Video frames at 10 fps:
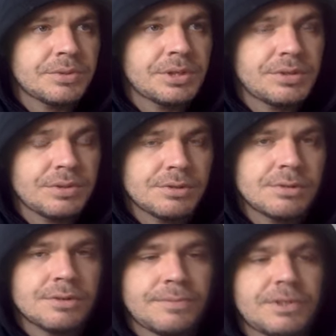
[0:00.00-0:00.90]
they do a
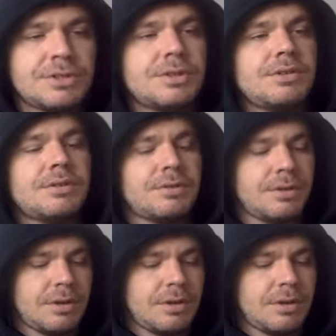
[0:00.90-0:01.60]
documentary on